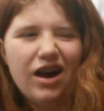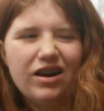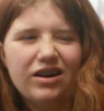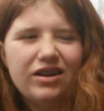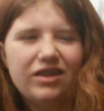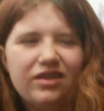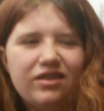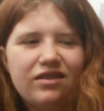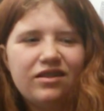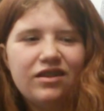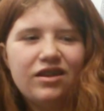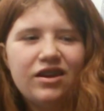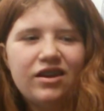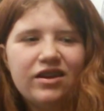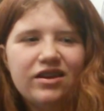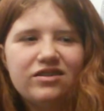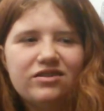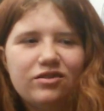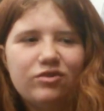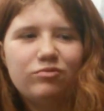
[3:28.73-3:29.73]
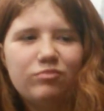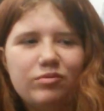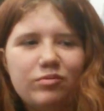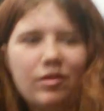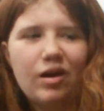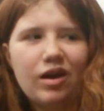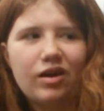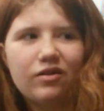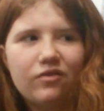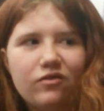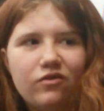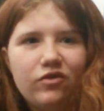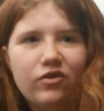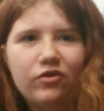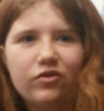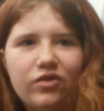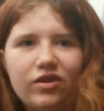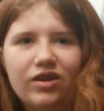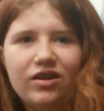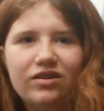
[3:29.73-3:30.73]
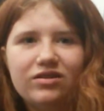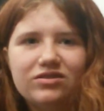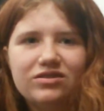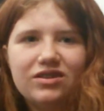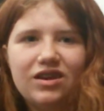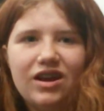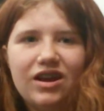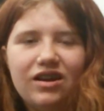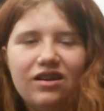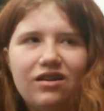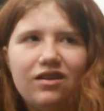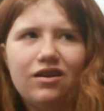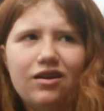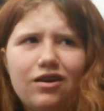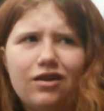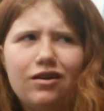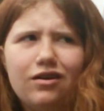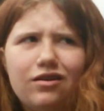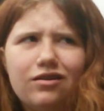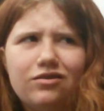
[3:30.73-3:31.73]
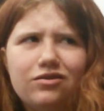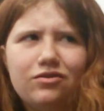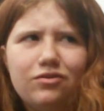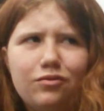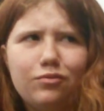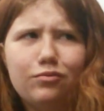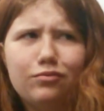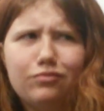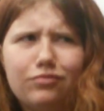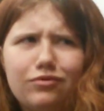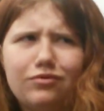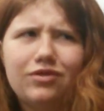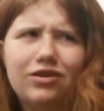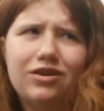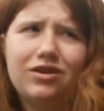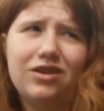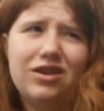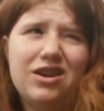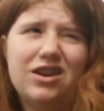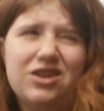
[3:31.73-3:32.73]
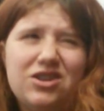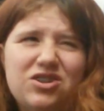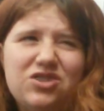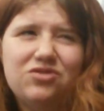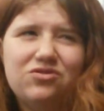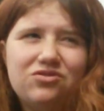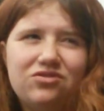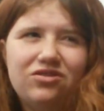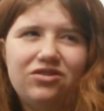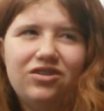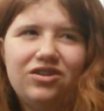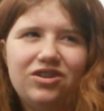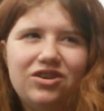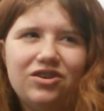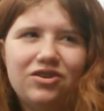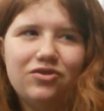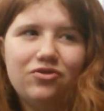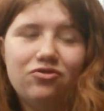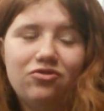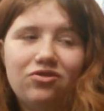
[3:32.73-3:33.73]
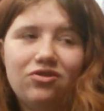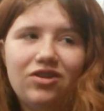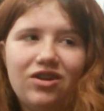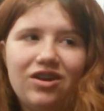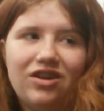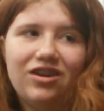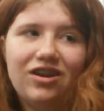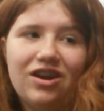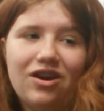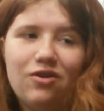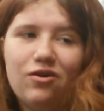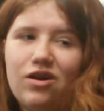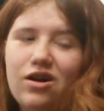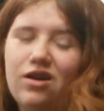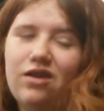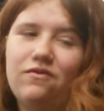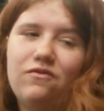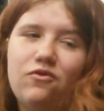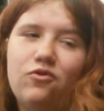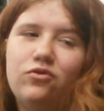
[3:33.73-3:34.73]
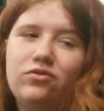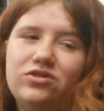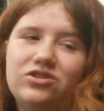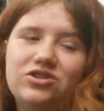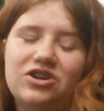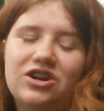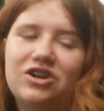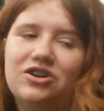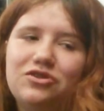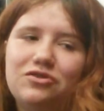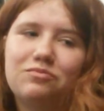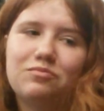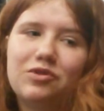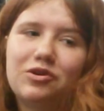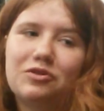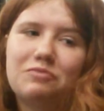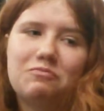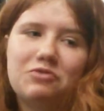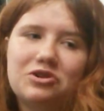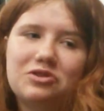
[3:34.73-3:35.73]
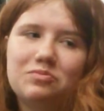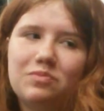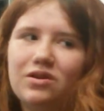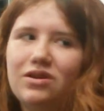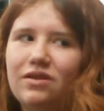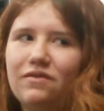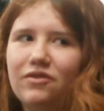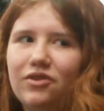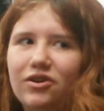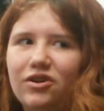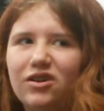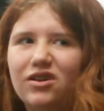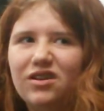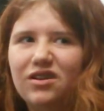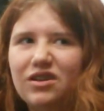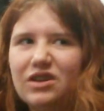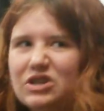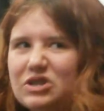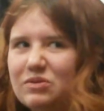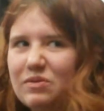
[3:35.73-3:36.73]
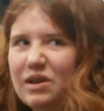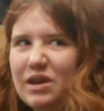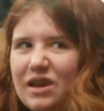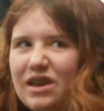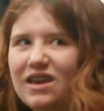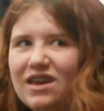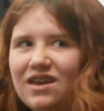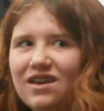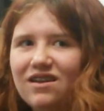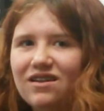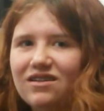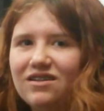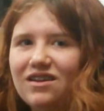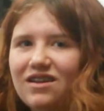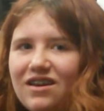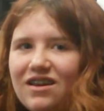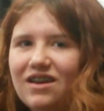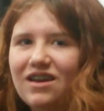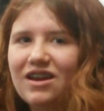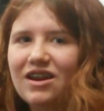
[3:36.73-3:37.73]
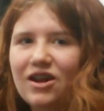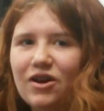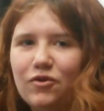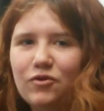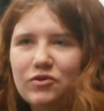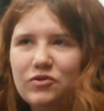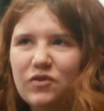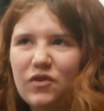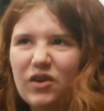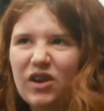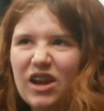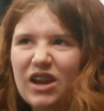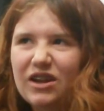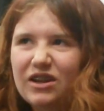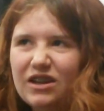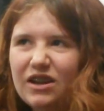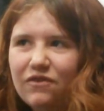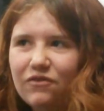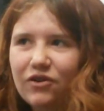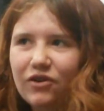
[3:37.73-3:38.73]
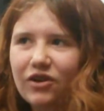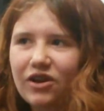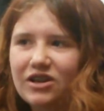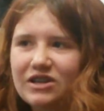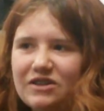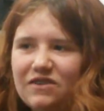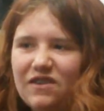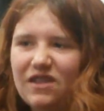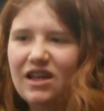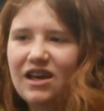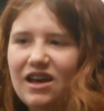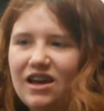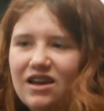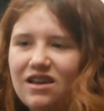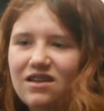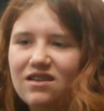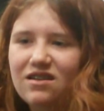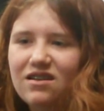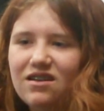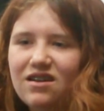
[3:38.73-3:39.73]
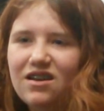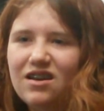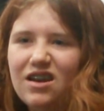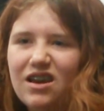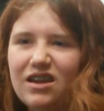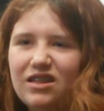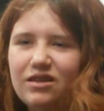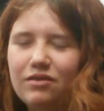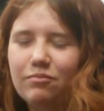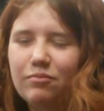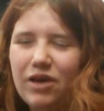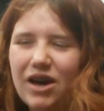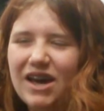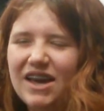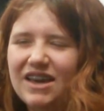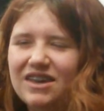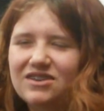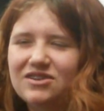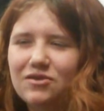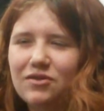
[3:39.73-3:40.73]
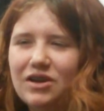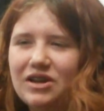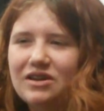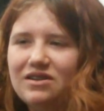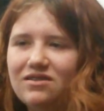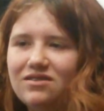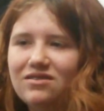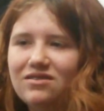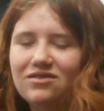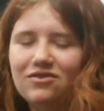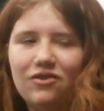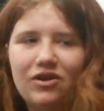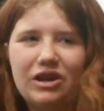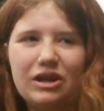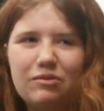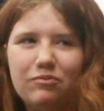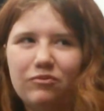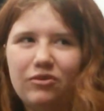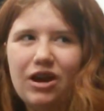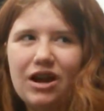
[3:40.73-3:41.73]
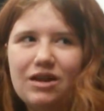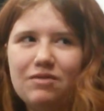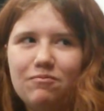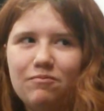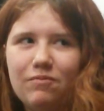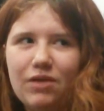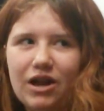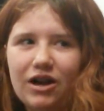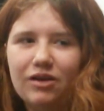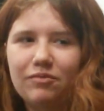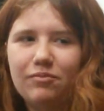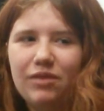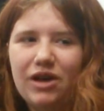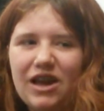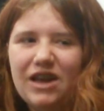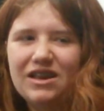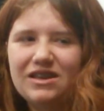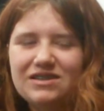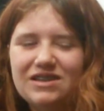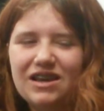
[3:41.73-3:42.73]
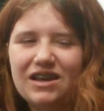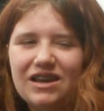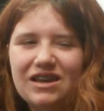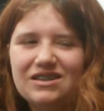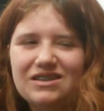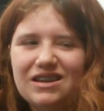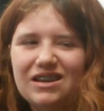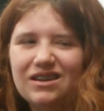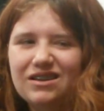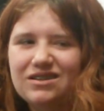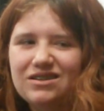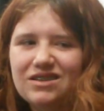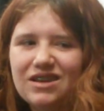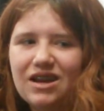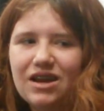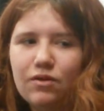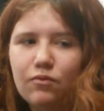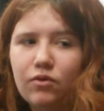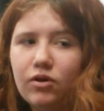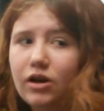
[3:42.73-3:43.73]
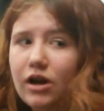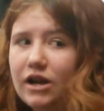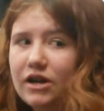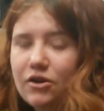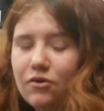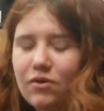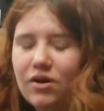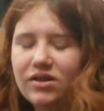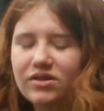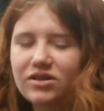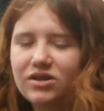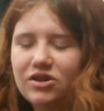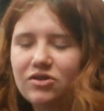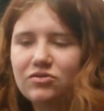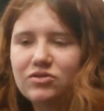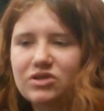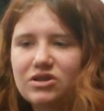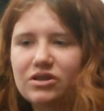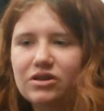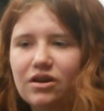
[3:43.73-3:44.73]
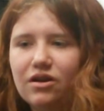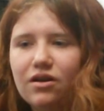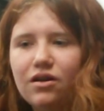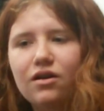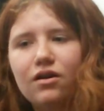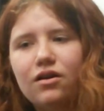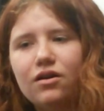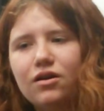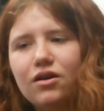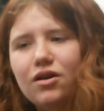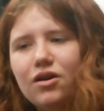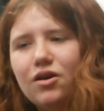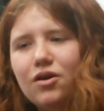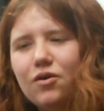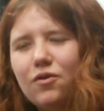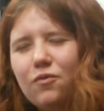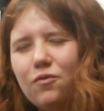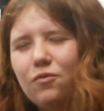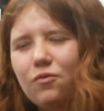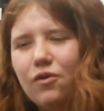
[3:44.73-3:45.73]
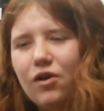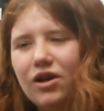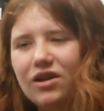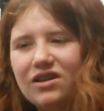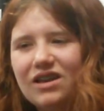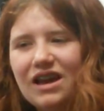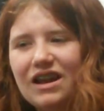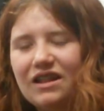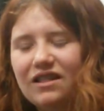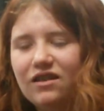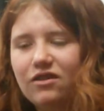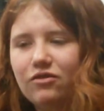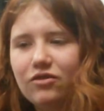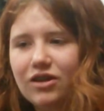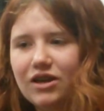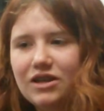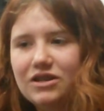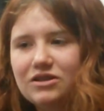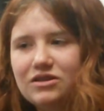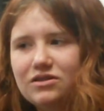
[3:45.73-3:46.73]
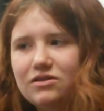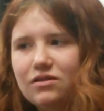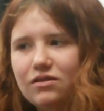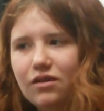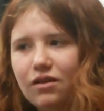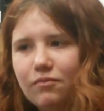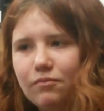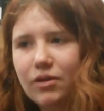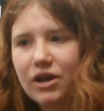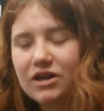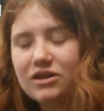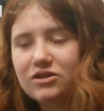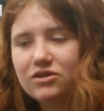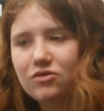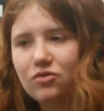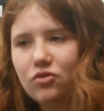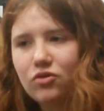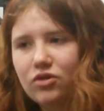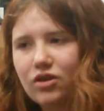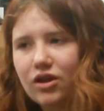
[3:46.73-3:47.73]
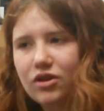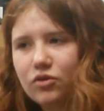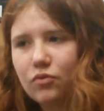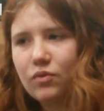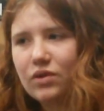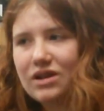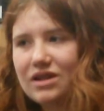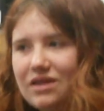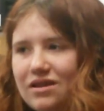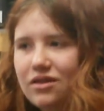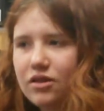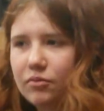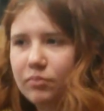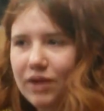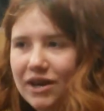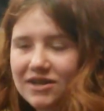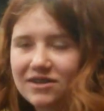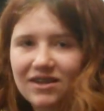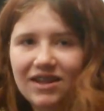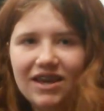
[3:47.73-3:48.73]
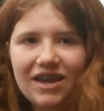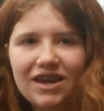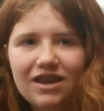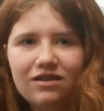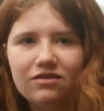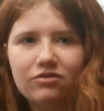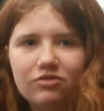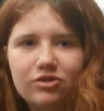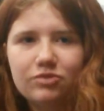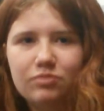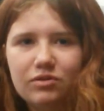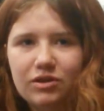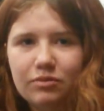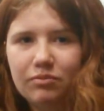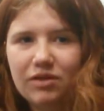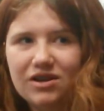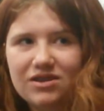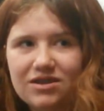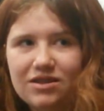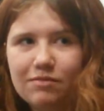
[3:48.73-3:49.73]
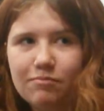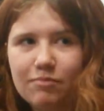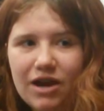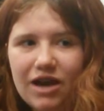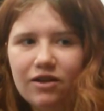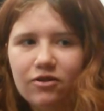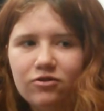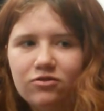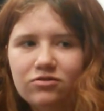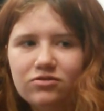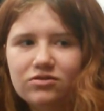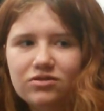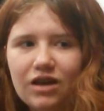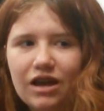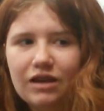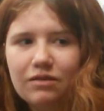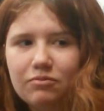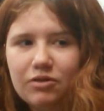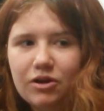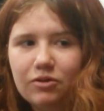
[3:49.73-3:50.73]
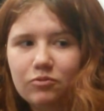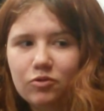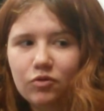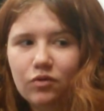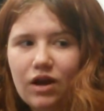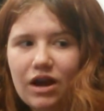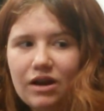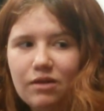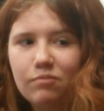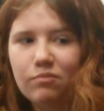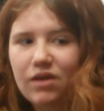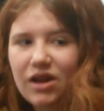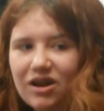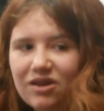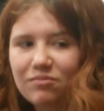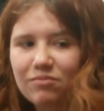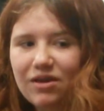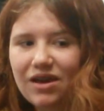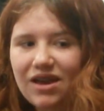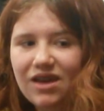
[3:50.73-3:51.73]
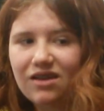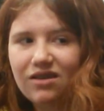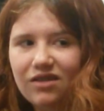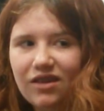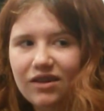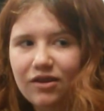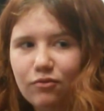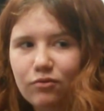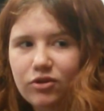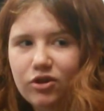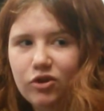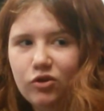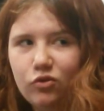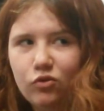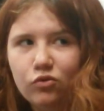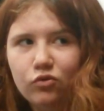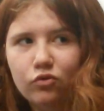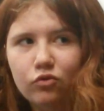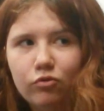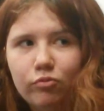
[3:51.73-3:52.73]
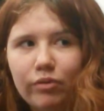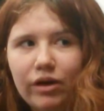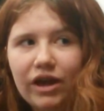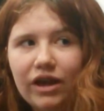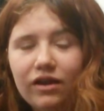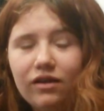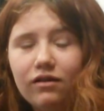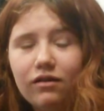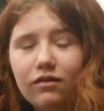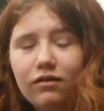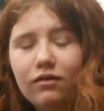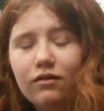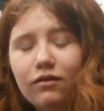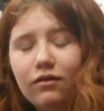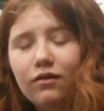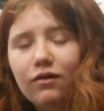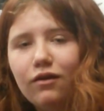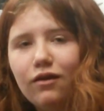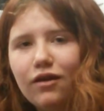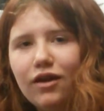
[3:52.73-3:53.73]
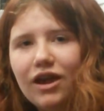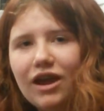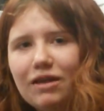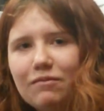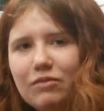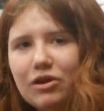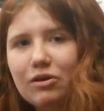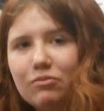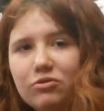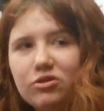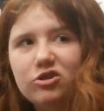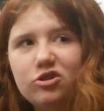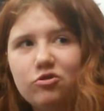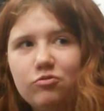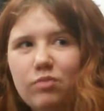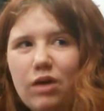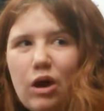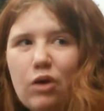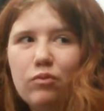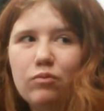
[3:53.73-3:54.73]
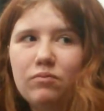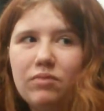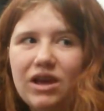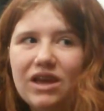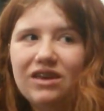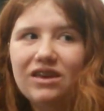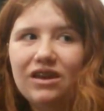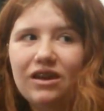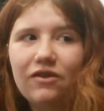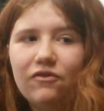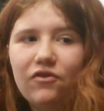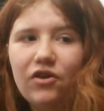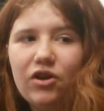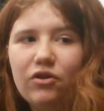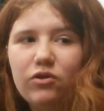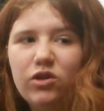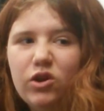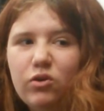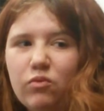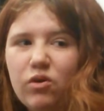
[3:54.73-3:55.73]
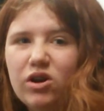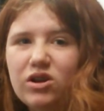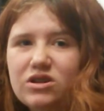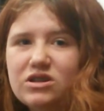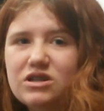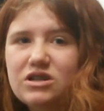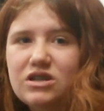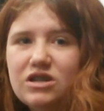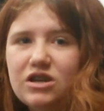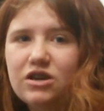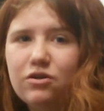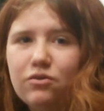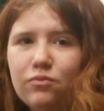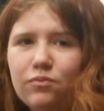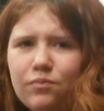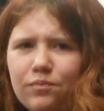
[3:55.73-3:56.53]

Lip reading: I think it's helped me back in a few things, like what kids usually do, like how I've always tried to do the marching burst, but I never could because of my hand, and I always felt kind of different because of that. And the bike, so I can ride better bikes, I guess I could say, where I don't have to use what kind of little kids on bikes do, and not the one that breaks on the handles, but the brakes on the pedals. So I'd be able to ride a better bike, like a really cool bike, and be able to do mountain biking if I really wanted to.